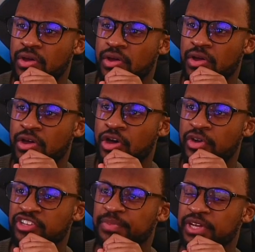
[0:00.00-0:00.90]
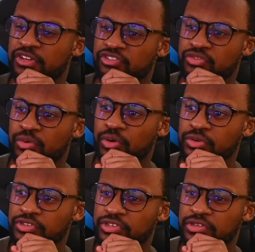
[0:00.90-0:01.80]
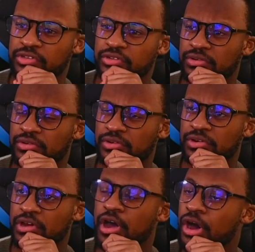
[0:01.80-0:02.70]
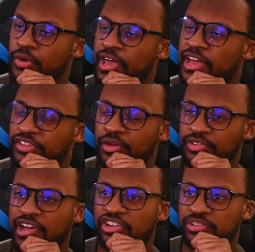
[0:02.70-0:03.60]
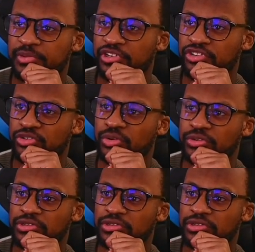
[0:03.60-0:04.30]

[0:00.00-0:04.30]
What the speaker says: Oh, he's been controlled? Oh, okay. I thought he was actually being controlled.